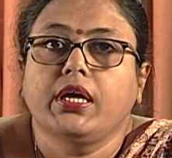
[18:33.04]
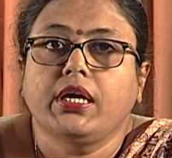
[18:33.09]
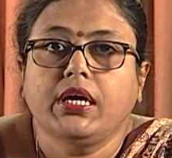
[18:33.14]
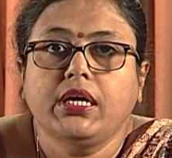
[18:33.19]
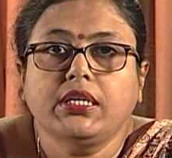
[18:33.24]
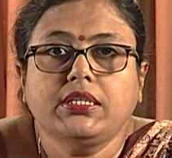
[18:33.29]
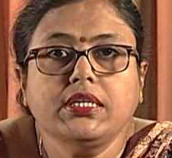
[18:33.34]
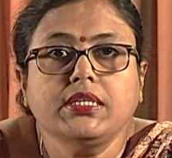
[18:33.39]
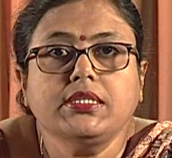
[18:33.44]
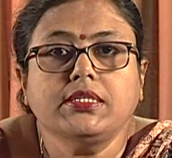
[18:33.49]

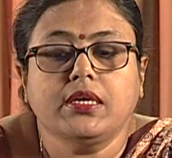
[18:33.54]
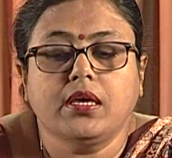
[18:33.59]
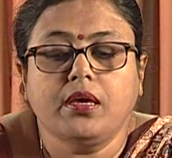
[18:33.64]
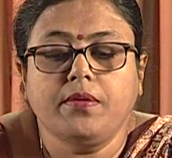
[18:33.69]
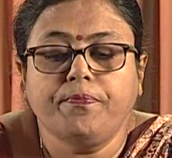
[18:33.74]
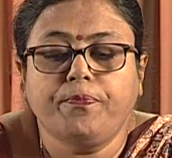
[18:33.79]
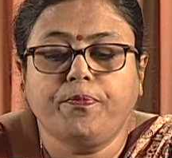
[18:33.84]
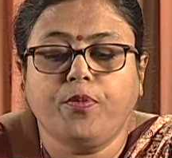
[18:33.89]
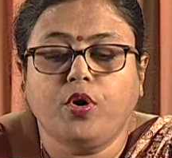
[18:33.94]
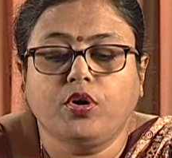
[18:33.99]
it is
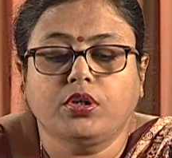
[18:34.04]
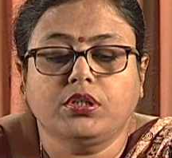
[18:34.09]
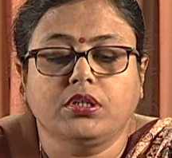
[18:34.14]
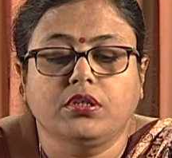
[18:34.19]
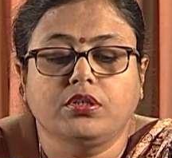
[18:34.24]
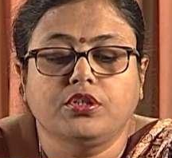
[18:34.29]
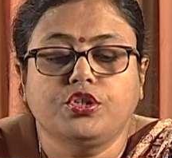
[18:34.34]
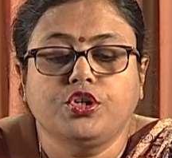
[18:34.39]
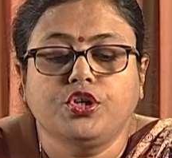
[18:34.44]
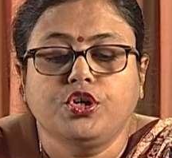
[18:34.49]

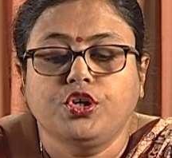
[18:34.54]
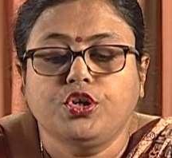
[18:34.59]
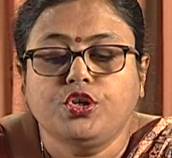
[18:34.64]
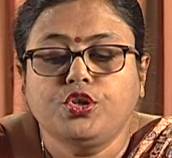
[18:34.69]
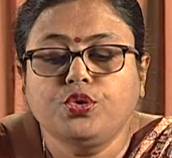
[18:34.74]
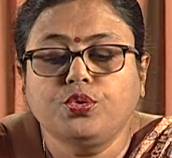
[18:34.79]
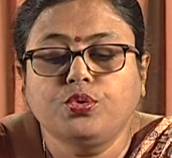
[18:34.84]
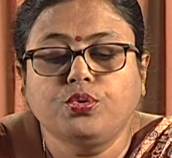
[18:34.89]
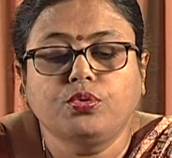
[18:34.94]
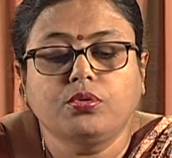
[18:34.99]
important
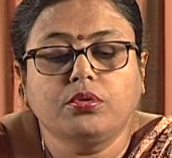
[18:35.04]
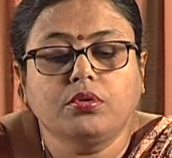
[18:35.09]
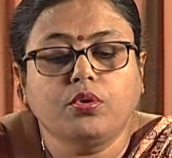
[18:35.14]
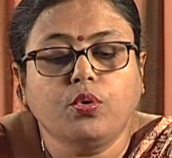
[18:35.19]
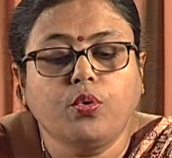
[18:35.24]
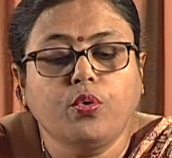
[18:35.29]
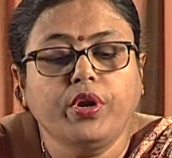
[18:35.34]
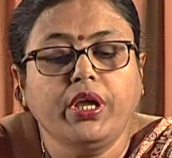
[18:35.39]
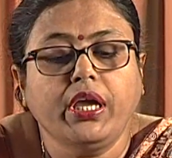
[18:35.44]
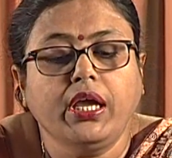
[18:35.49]
to
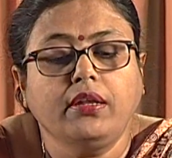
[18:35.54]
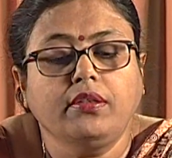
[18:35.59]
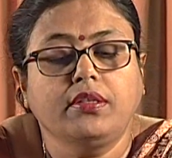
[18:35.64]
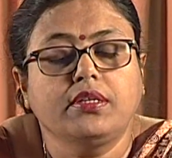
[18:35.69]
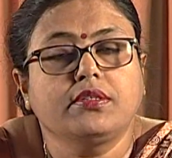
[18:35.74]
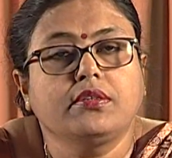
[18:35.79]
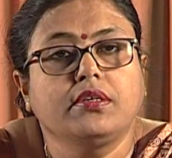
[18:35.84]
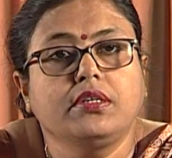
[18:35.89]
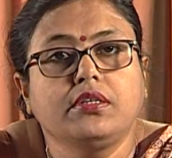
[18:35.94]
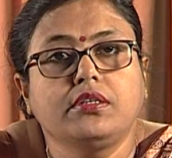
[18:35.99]
orient
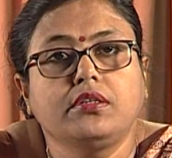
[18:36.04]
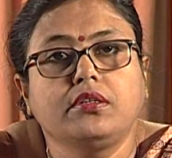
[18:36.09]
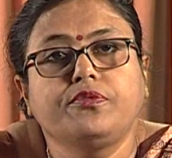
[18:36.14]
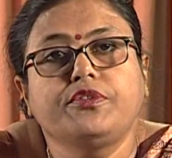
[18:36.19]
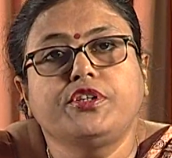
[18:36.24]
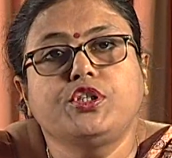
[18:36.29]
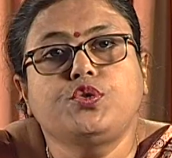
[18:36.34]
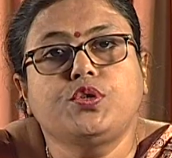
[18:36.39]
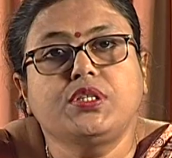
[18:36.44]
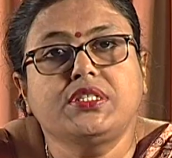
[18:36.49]
the
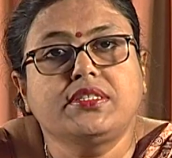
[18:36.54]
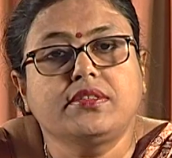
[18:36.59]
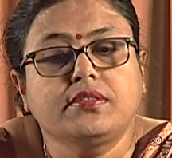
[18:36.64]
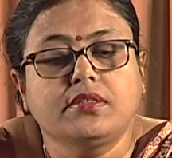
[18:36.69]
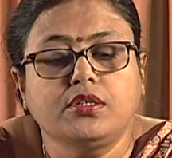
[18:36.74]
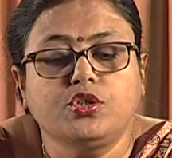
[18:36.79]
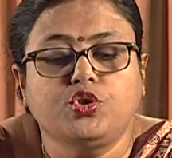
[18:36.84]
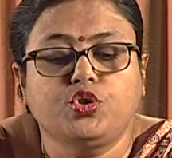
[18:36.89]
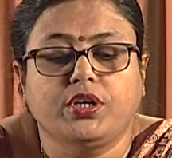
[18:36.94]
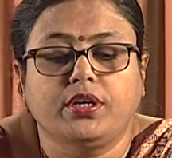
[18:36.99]
individual
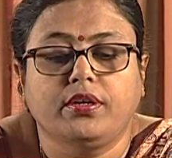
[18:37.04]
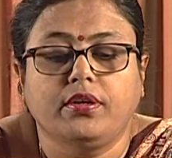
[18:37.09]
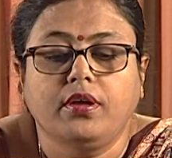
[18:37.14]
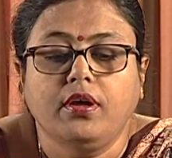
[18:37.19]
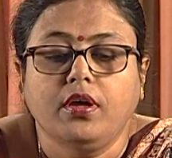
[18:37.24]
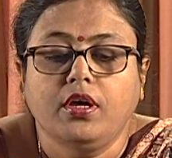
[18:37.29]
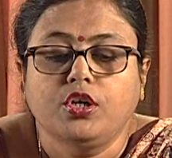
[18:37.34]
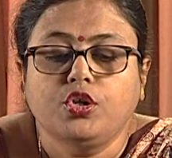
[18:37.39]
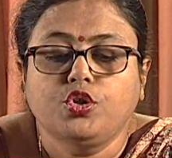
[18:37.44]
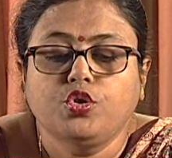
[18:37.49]
citizen
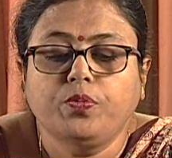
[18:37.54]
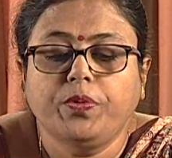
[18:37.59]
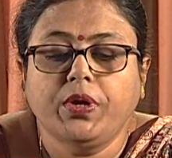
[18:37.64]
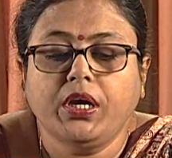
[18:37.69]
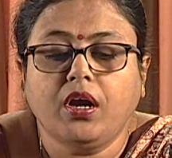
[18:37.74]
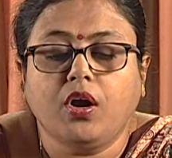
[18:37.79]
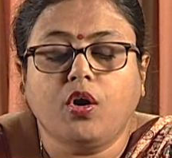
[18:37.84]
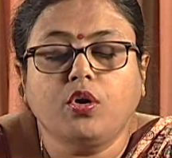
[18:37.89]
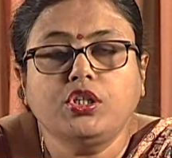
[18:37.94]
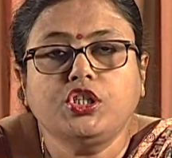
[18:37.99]
to be
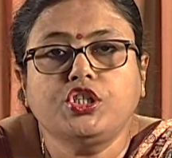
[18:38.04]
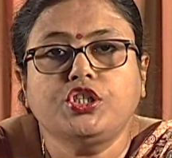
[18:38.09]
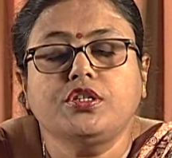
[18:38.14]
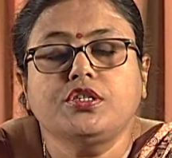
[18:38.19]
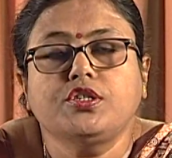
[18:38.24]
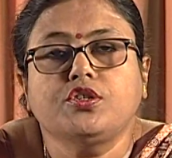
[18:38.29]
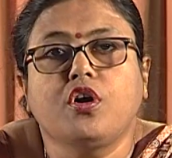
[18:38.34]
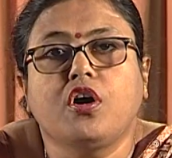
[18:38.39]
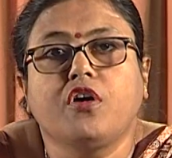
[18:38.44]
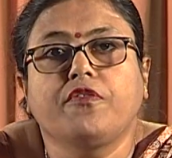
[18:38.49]

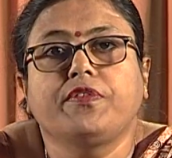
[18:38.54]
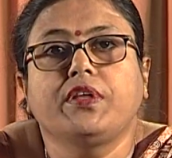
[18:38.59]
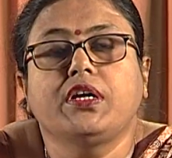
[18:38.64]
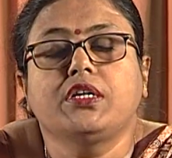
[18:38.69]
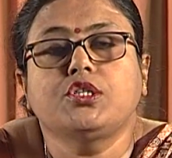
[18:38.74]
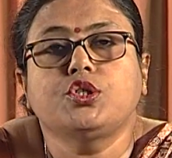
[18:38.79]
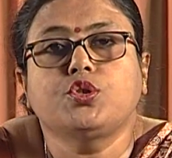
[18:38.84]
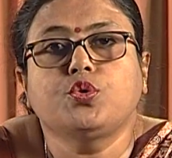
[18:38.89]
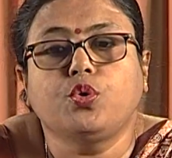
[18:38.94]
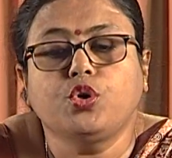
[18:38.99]
conscious of their
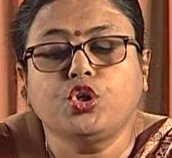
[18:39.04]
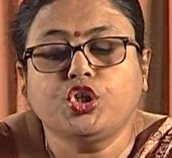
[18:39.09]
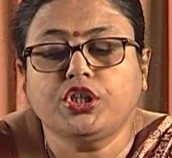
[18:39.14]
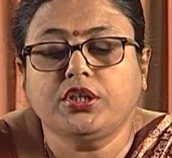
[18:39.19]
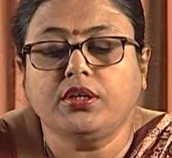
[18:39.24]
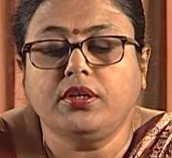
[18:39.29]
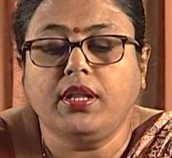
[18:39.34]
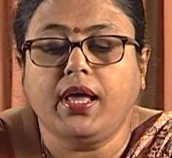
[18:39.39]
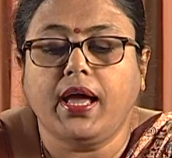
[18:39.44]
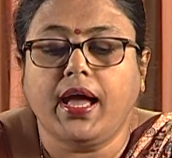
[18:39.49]

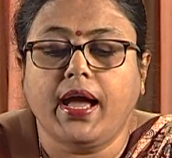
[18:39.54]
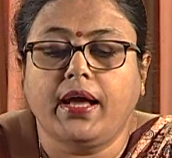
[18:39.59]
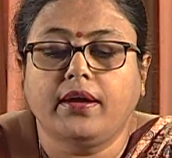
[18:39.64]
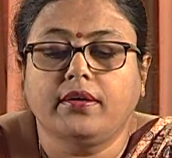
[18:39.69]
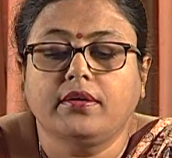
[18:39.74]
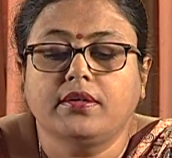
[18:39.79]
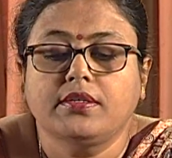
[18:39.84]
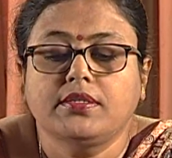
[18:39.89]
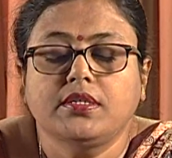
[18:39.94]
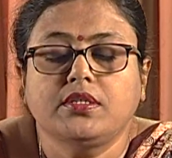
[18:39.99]
social
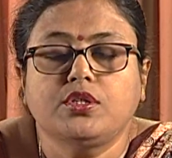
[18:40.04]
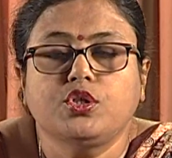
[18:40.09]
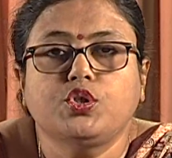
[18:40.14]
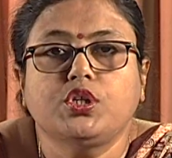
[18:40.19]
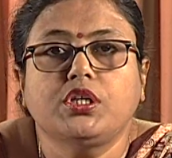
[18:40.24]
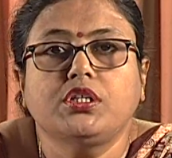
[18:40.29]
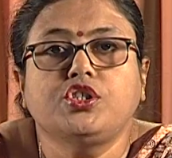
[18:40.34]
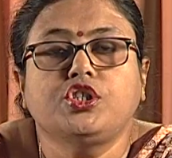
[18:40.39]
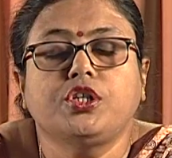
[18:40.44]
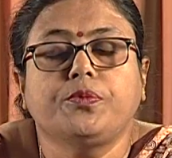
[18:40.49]
and
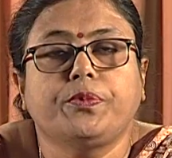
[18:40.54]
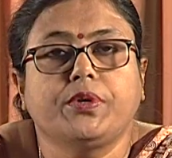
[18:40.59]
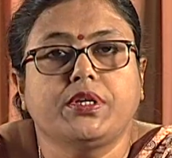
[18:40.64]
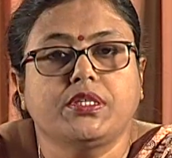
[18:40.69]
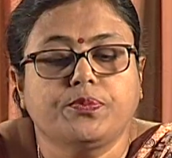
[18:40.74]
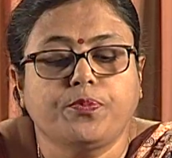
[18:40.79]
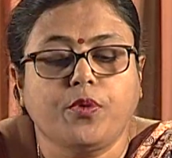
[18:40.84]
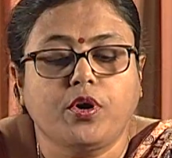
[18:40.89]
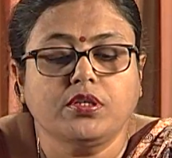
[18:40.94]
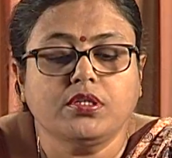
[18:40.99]
citizenship
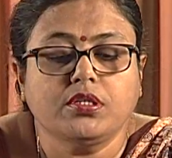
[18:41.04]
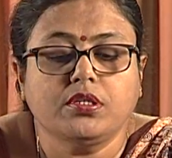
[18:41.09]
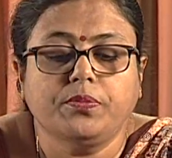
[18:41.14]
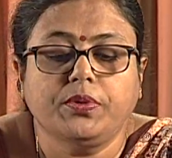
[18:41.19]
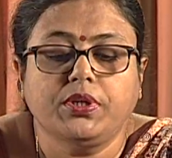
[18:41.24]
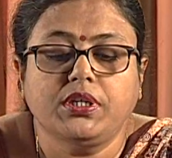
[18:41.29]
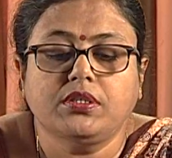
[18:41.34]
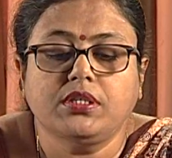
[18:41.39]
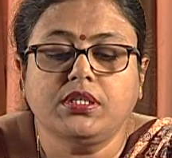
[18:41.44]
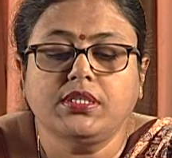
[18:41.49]

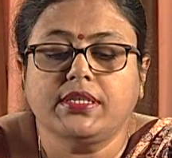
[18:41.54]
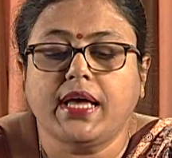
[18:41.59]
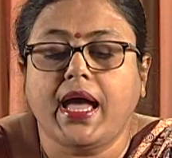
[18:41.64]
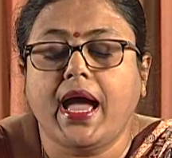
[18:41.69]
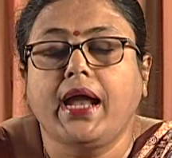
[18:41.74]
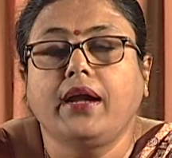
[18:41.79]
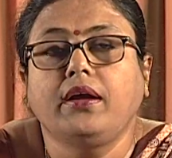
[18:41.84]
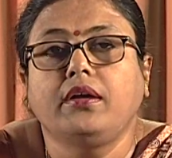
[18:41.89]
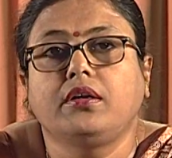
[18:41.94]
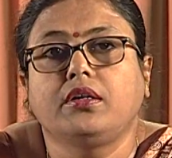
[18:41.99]
responsibilities
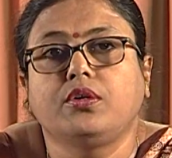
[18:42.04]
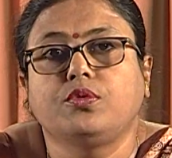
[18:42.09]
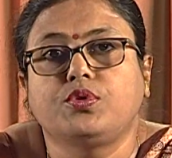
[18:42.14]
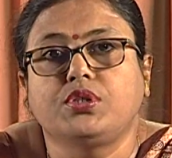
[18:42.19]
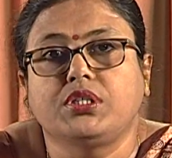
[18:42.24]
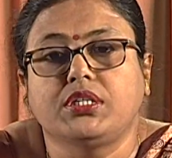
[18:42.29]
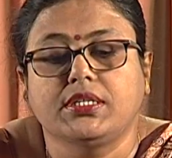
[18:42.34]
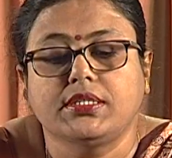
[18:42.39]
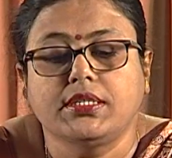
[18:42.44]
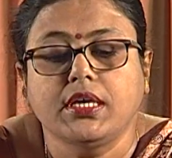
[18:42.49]
and
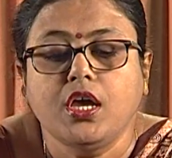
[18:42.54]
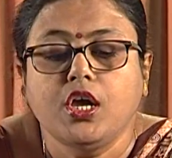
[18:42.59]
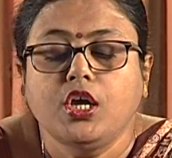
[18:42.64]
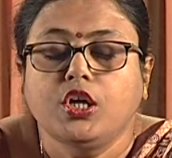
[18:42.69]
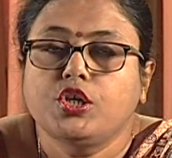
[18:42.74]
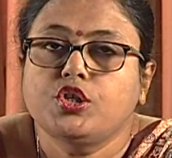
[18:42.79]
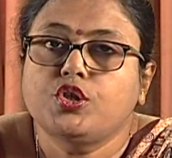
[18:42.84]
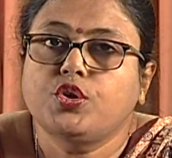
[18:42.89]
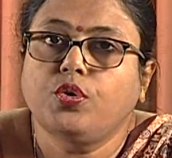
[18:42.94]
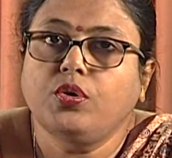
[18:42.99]
duties
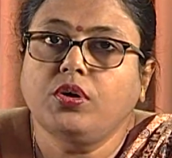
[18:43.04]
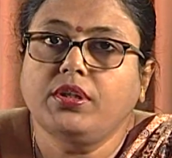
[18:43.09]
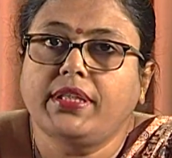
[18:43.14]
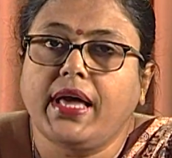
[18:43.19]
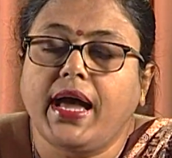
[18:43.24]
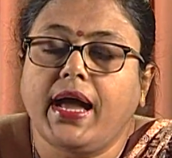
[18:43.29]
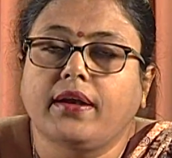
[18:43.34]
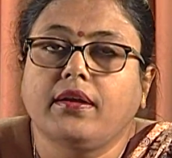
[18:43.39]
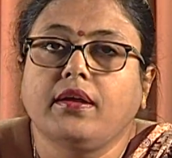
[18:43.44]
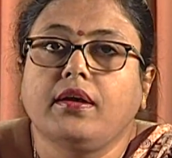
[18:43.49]
so
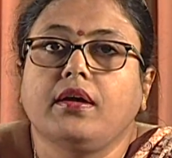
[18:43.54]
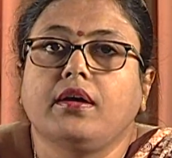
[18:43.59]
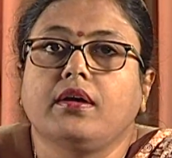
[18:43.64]
that